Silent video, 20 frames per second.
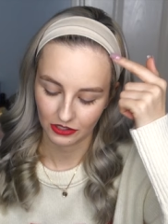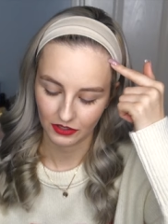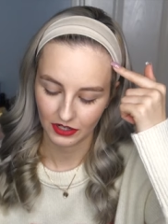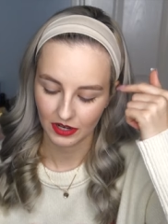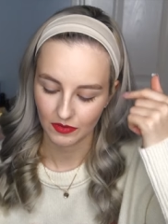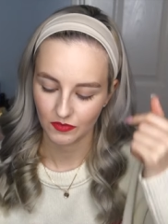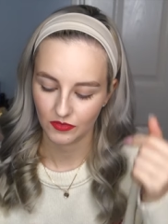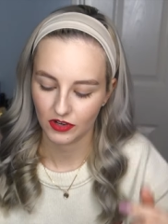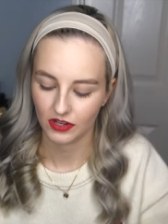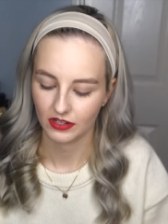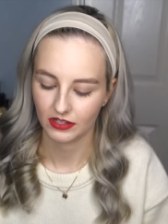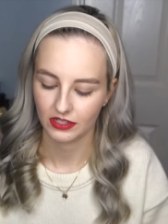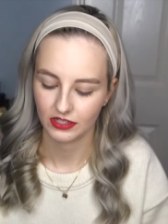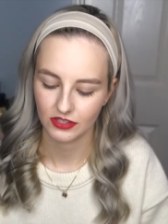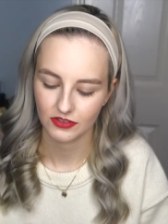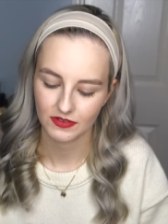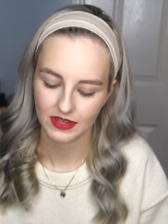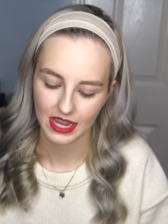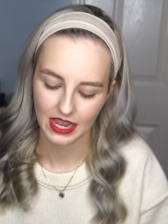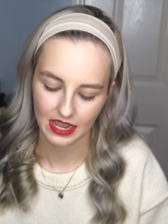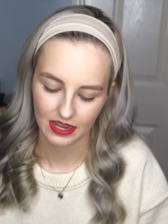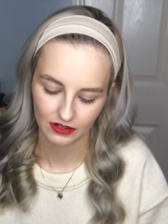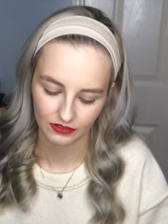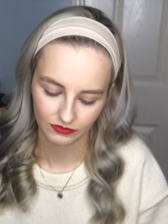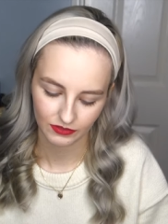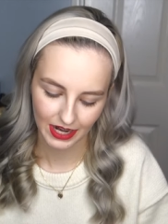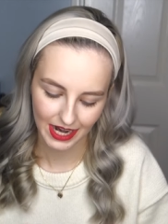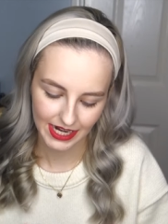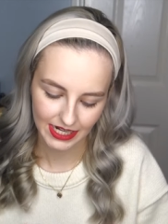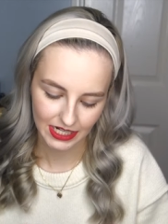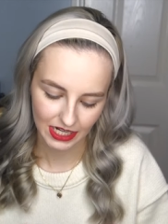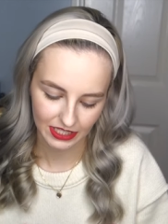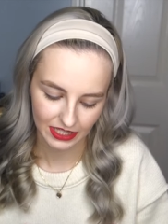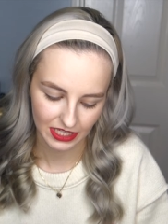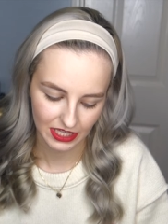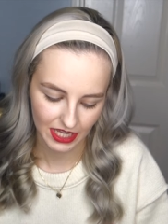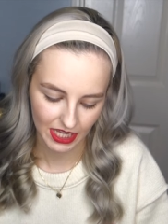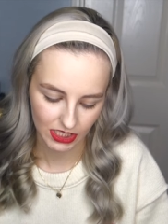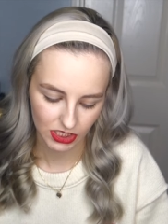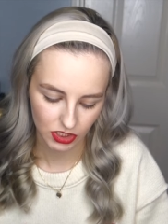cream one. You get red, I
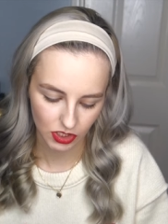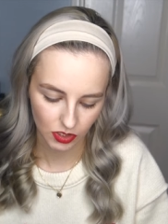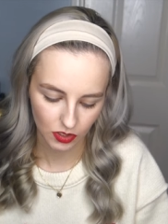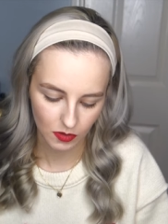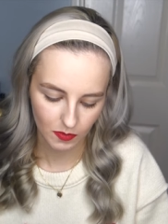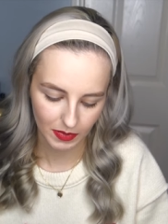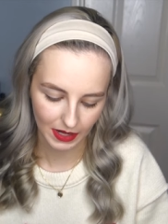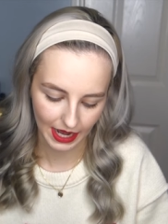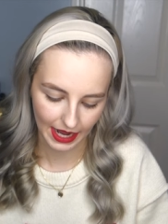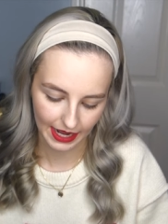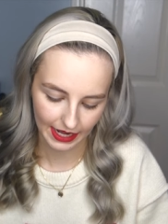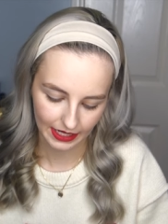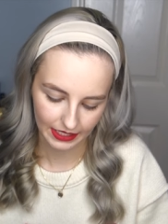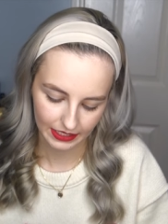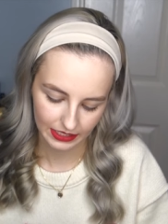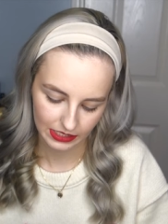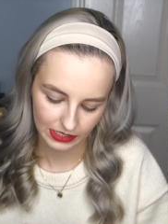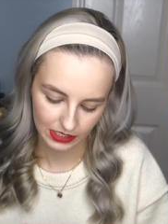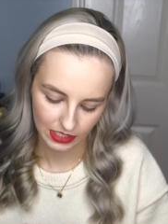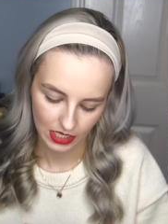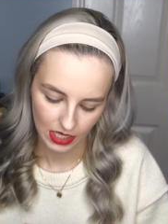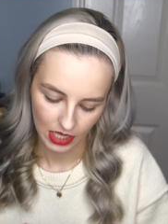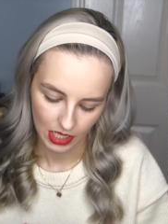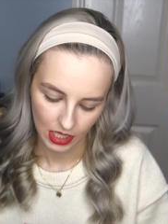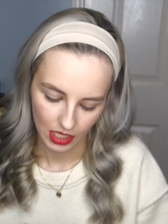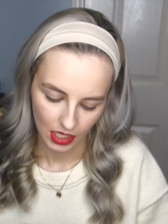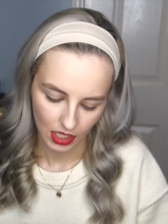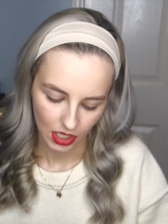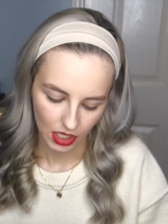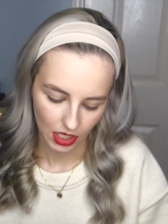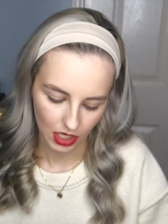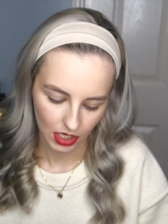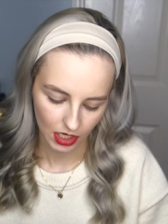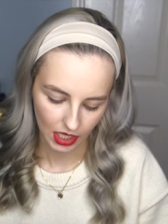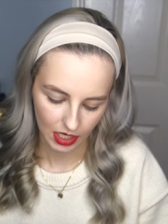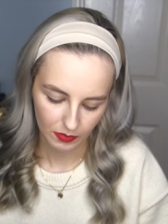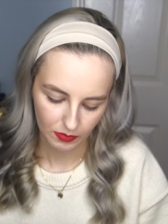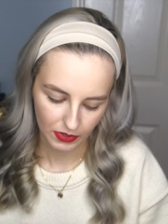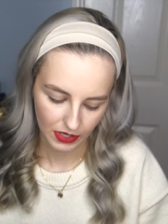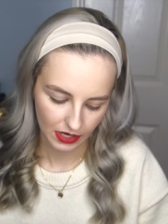think you get two blacks, a
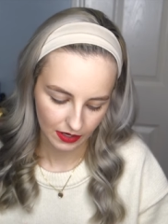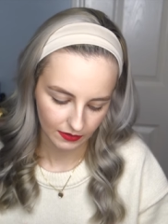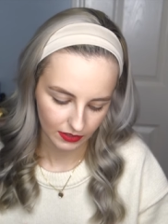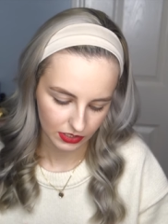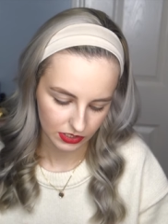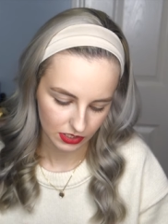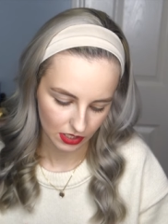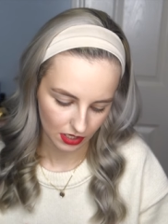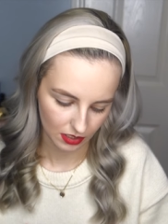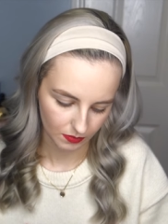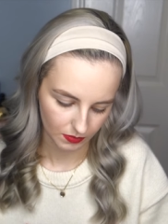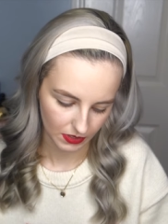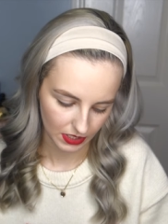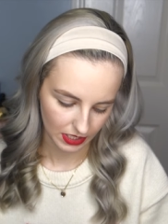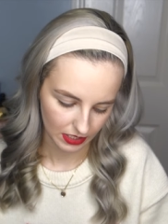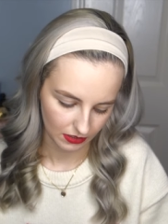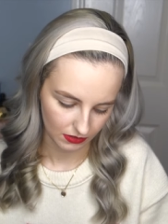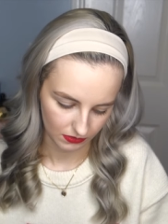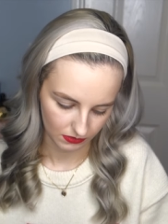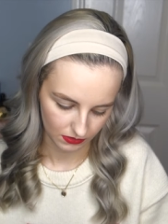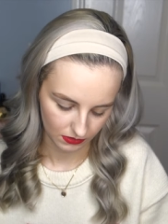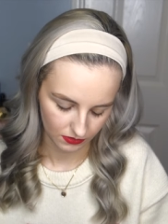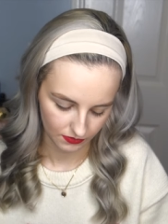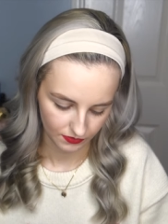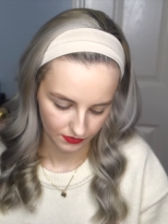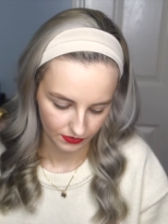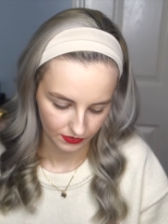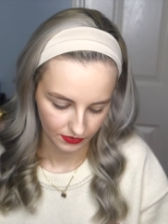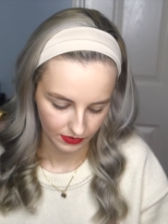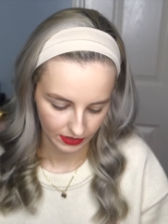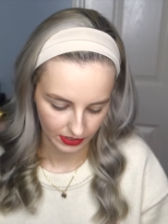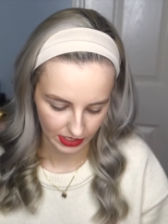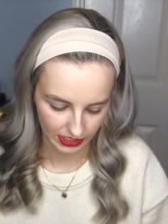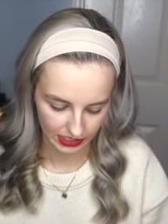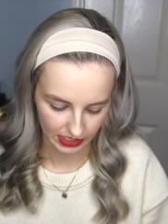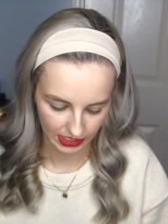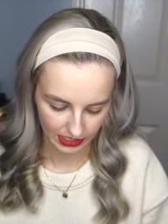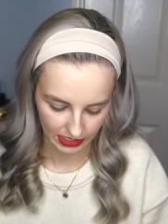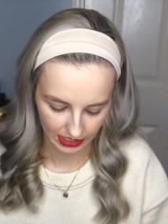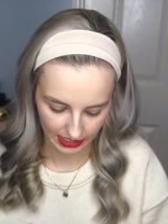light brown, a dark brown.
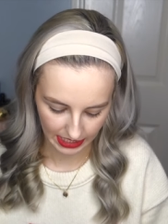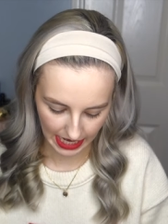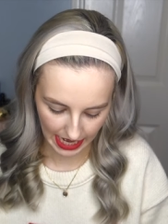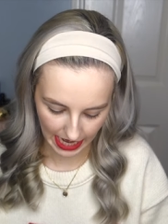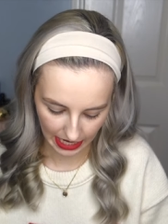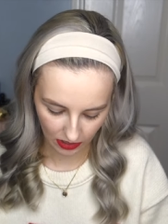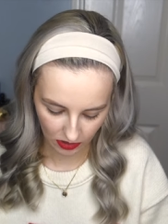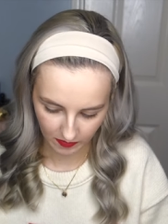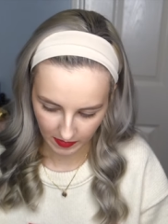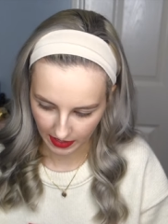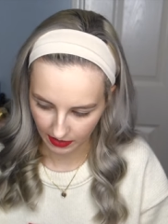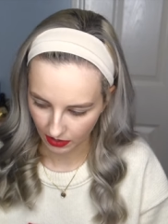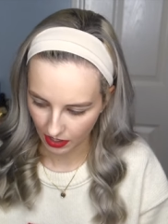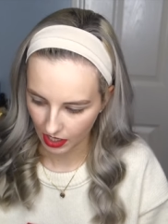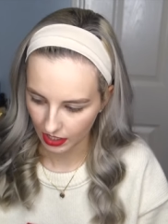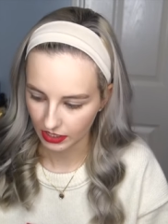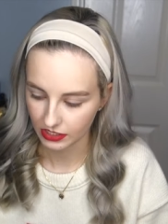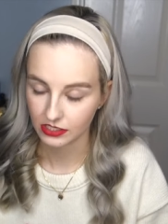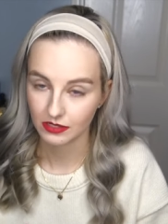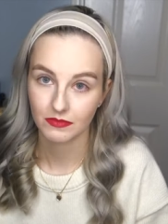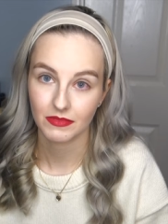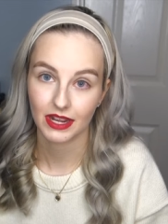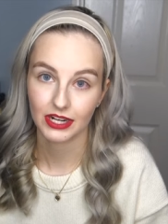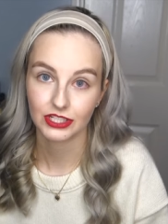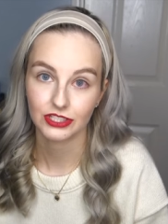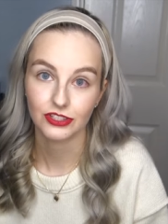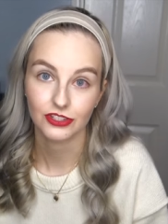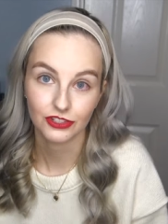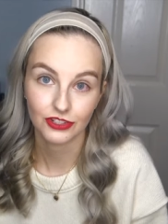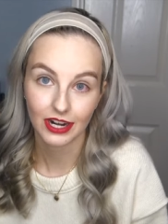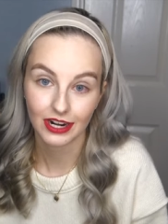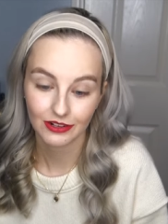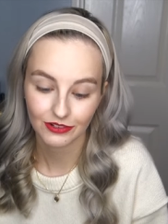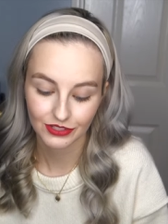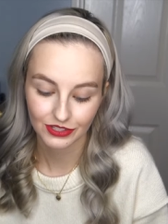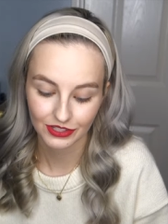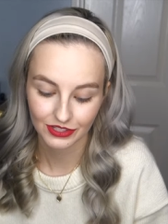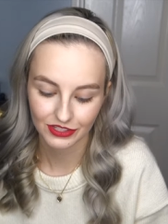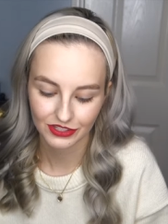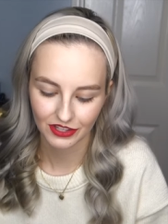There's like a caramel color to match the
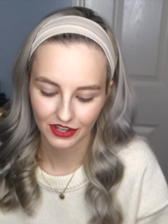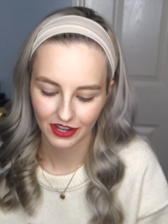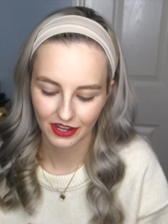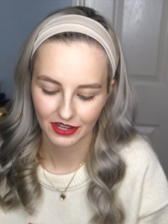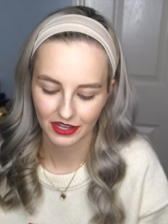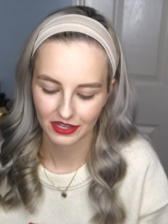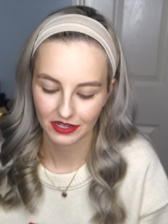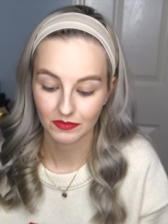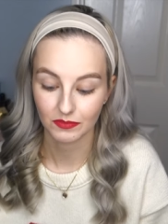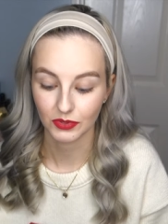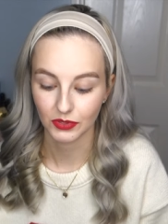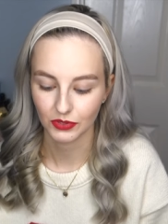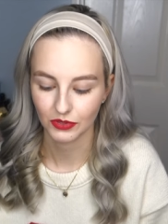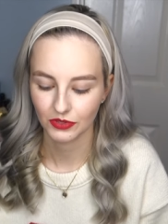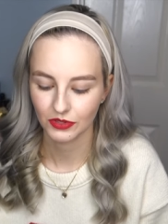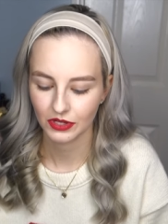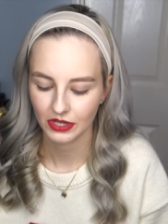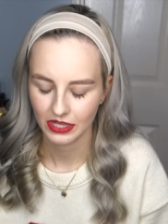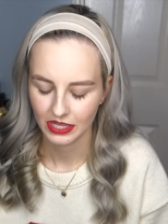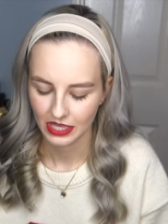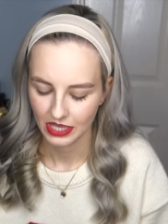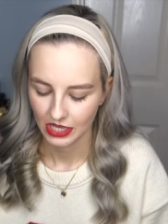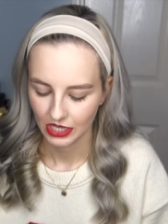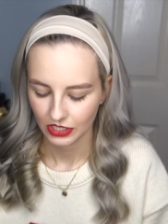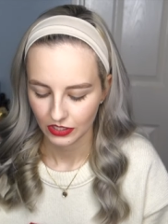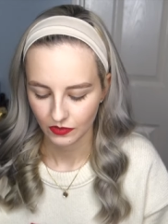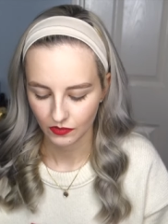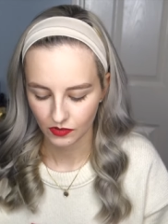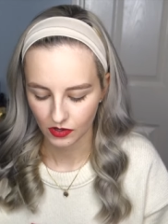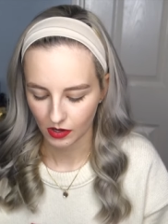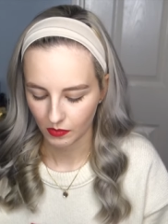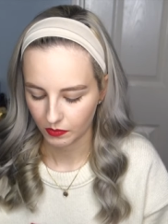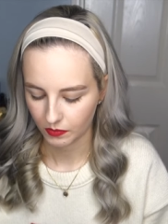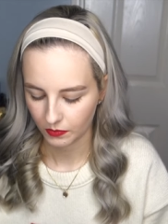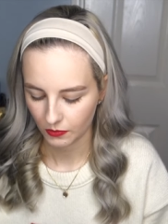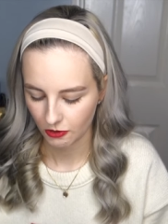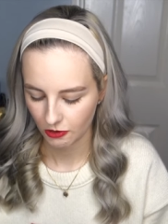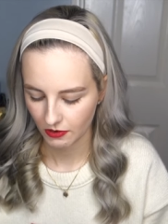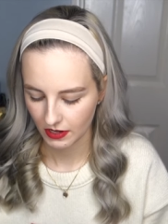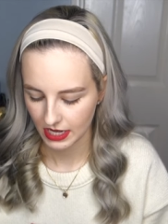trousers that I bought. You've got
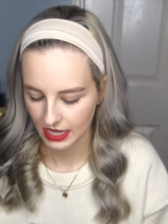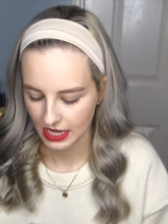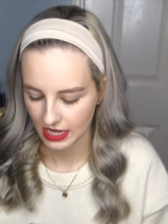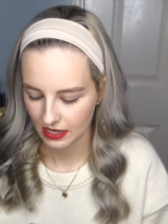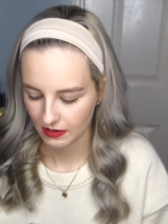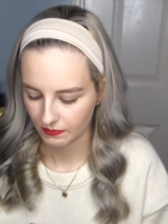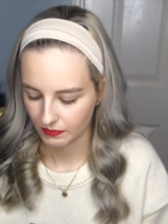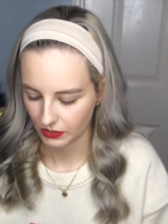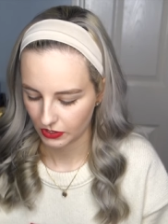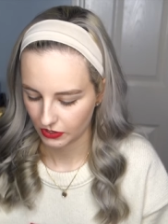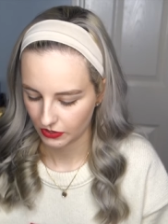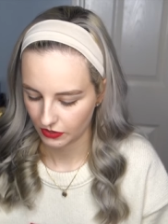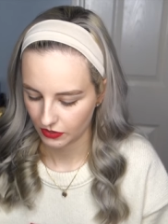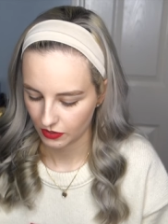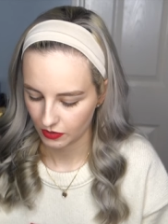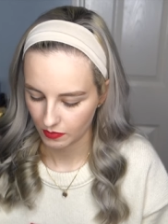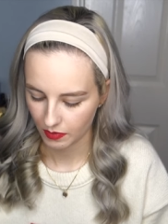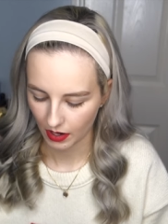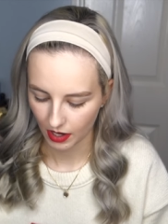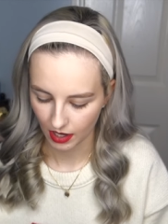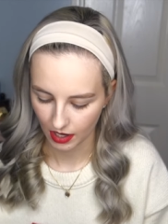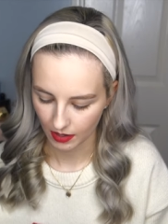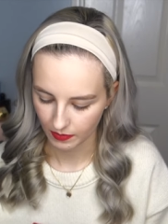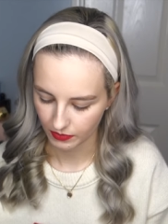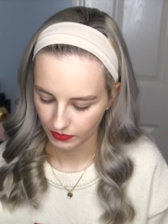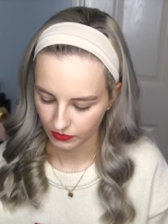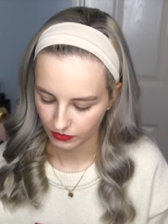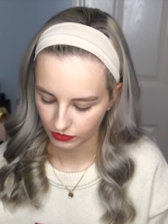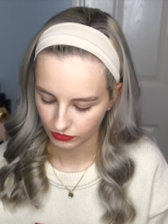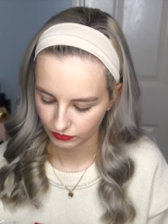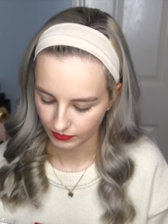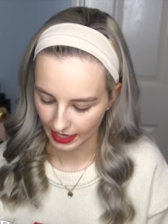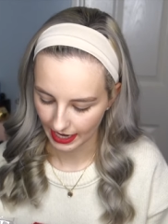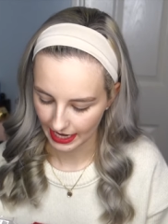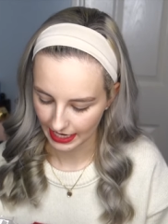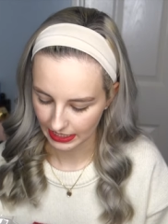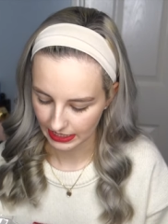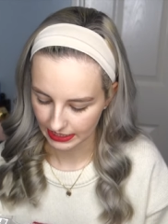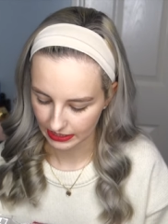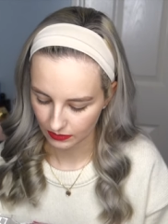green, blue, purple,
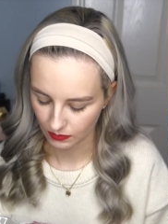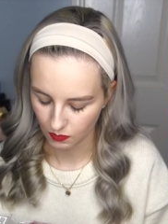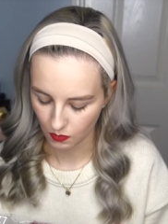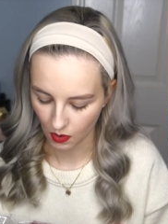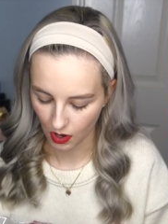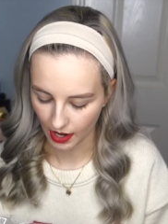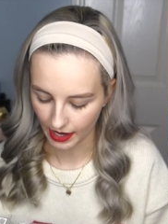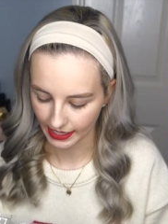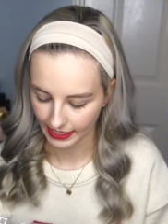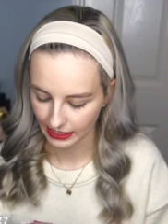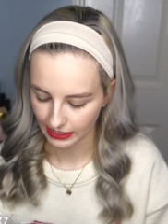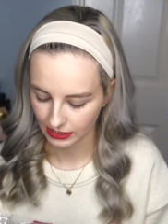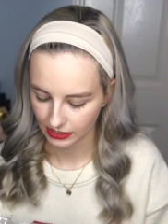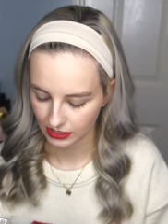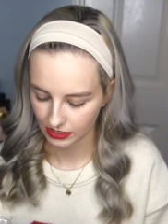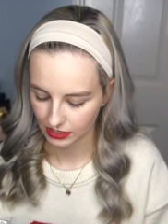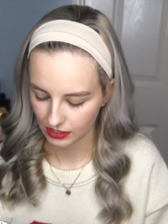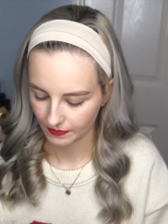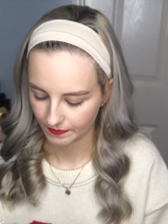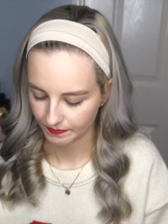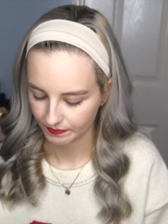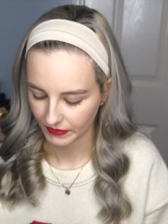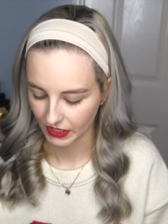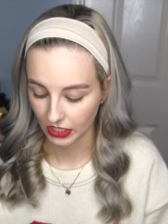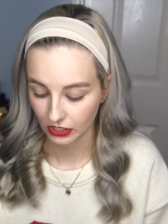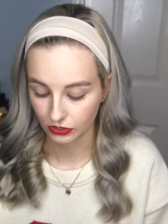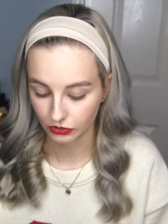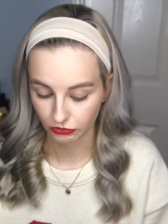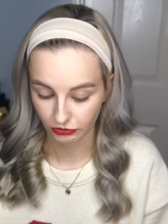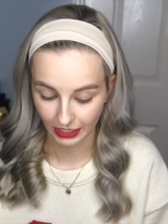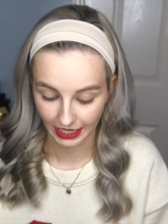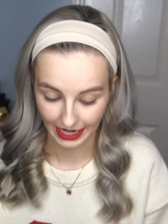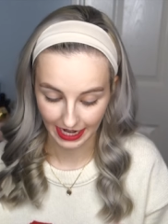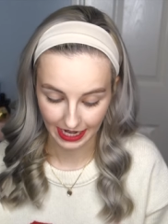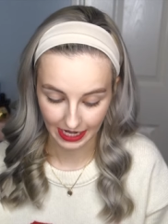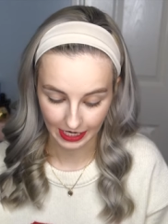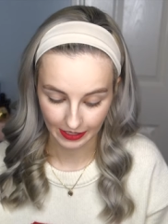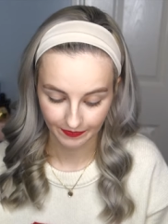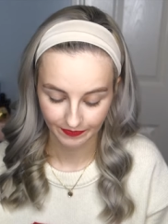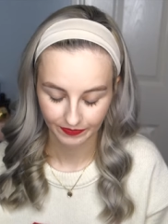red, white, a
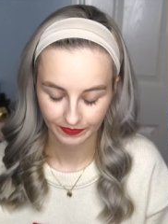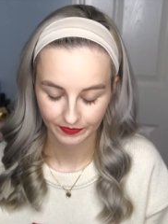gray.